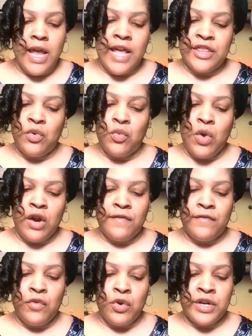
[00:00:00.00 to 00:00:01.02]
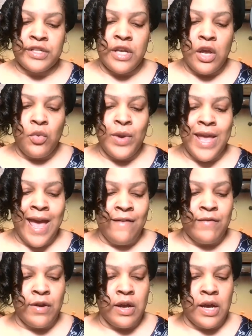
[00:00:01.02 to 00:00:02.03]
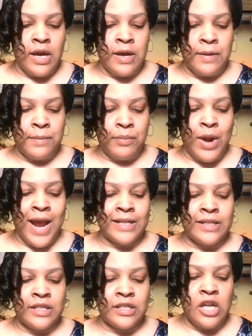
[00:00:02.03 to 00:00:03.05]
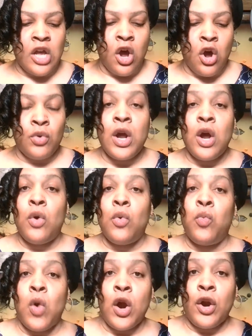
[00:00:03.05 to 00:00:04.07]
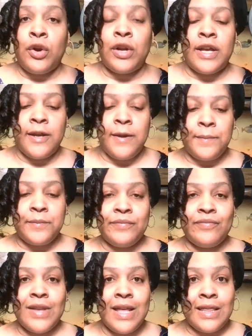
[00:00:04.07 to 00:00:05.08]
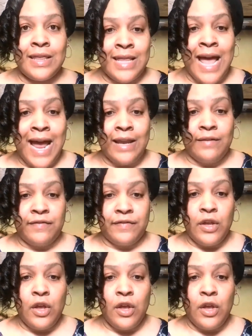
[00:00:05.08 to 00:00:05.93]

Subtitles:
In the workforce, we have a practice called work-life